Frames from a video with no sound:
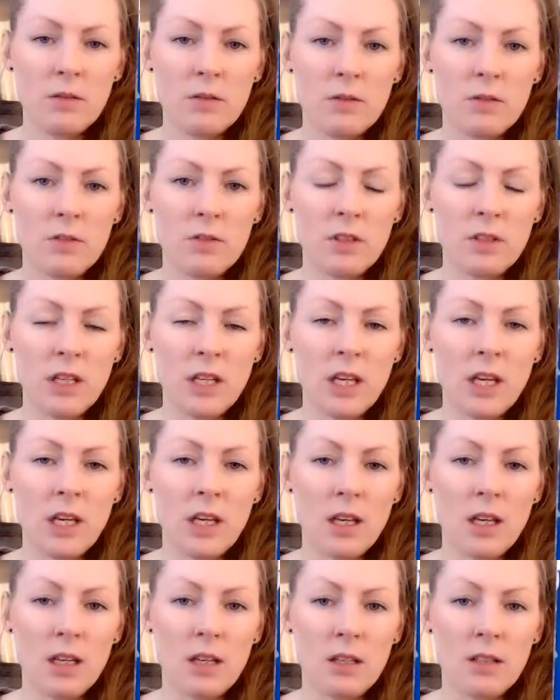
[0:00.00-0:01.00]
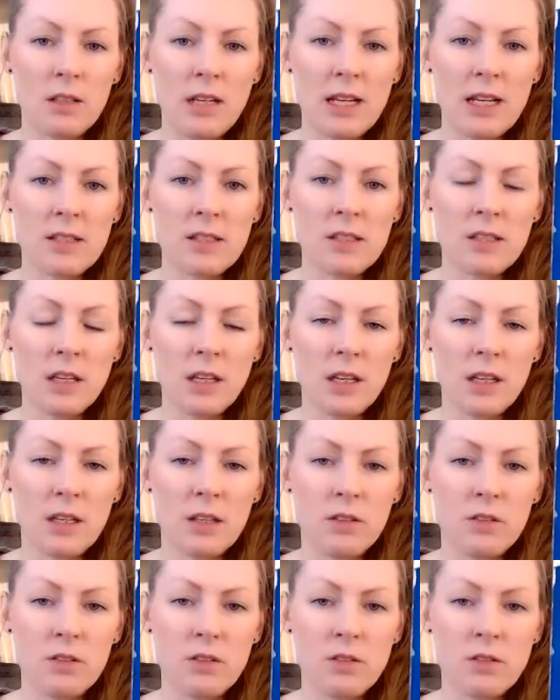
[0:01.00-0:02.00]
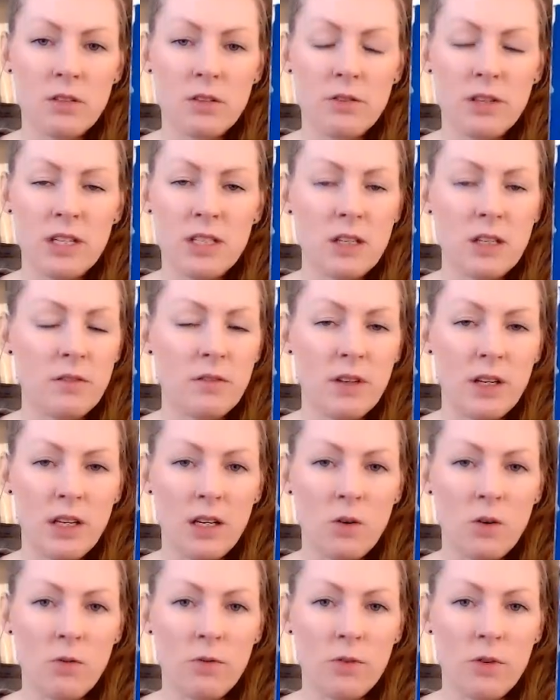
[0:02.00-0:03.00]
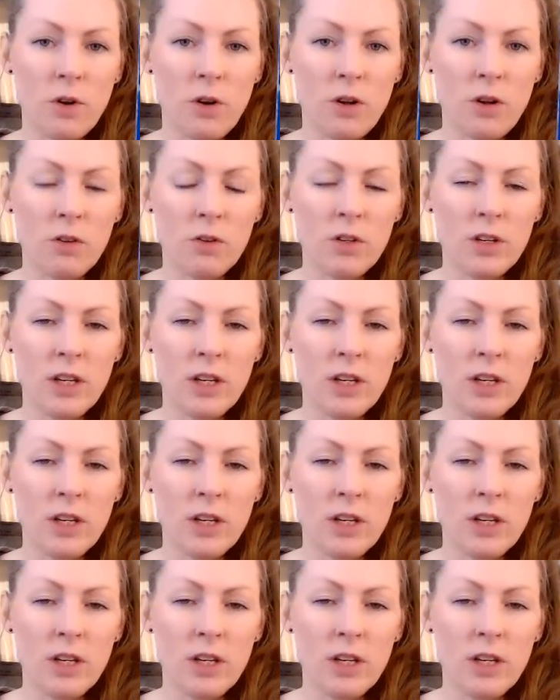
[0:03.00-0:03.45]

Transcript: singing and dancing and just creativity overall.